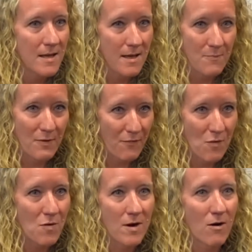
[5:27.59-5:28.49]

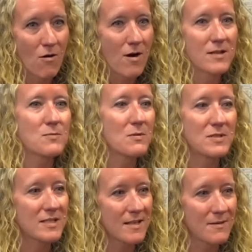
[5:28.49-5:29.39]
before, or else we were
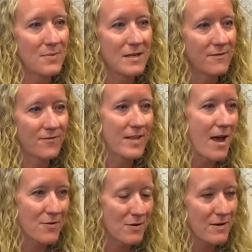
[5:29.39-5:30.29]
just going to be
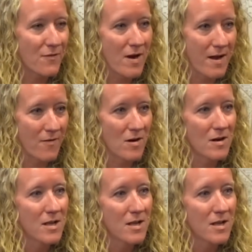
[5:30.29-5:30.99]
floundering forever.